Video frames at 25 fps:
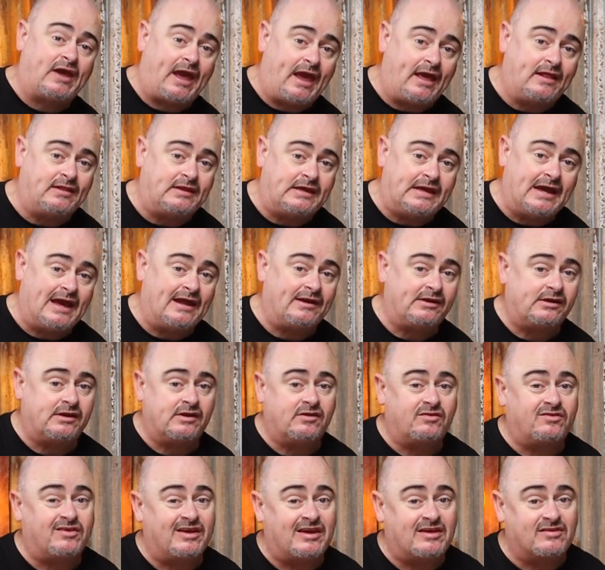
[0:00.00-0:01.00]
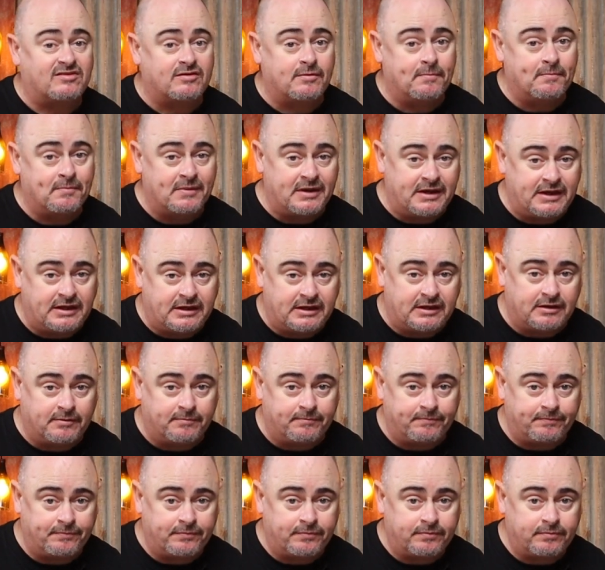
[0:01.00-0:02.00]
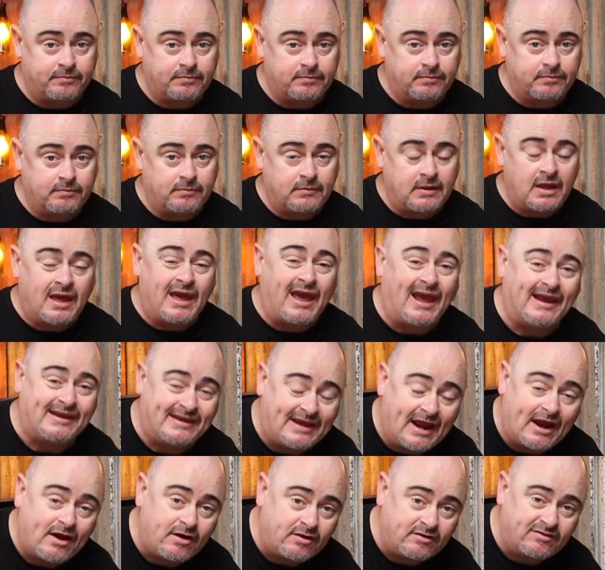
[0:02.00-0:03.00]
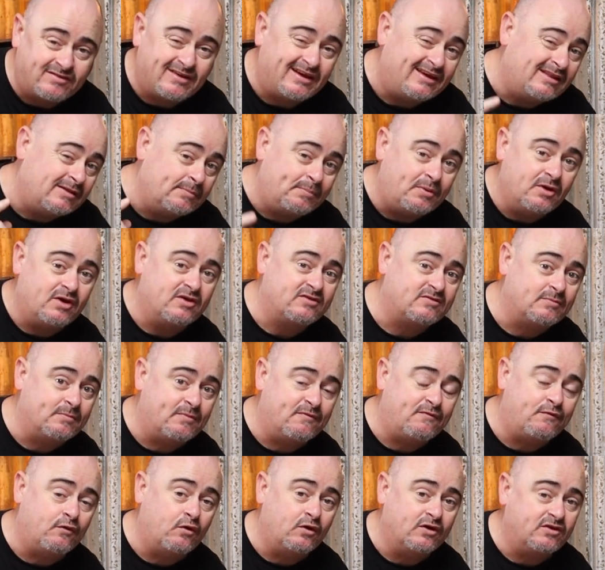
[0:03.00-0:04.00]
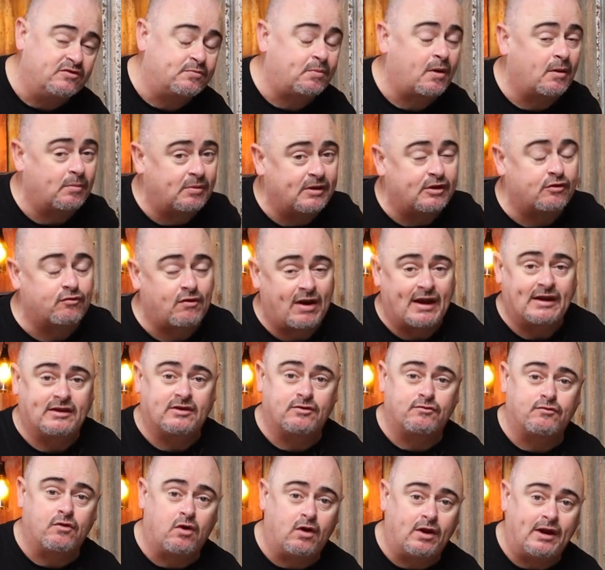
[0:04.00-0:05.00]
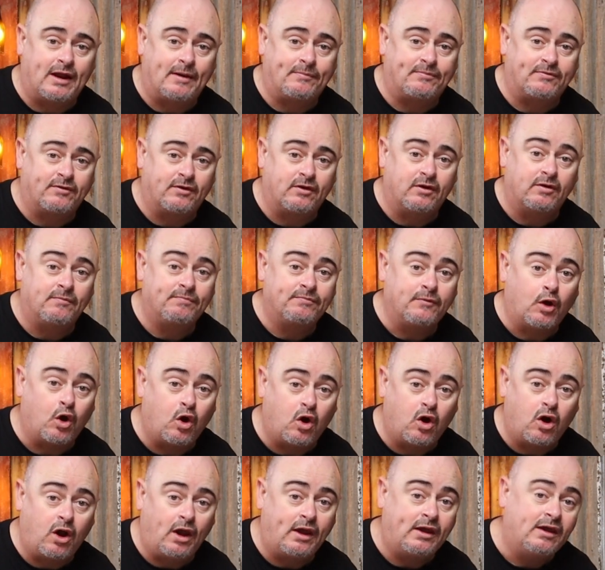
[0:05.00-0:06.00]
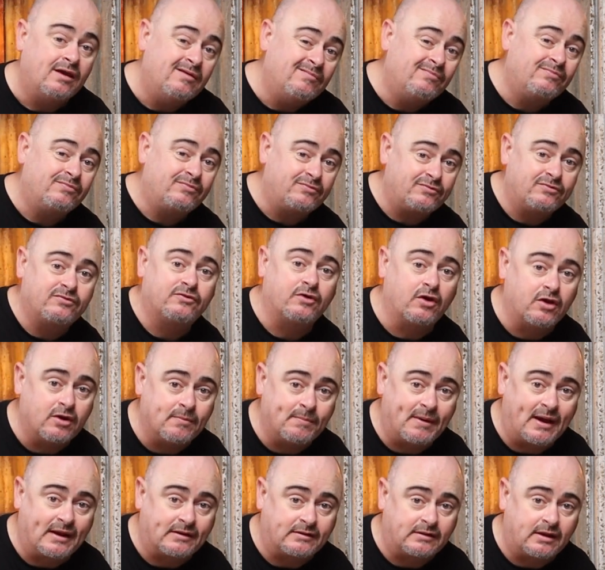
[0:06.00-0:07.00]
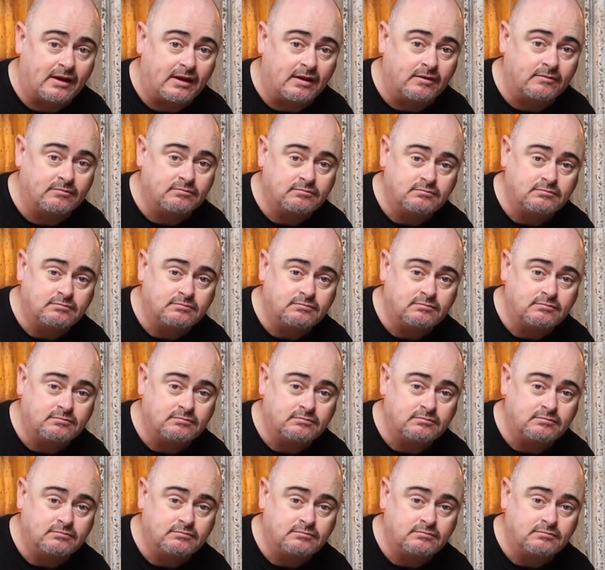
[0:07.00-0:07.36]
and the onions is a medium. And guaranteed the person before you's probably cranked it right up to high, turn it back down.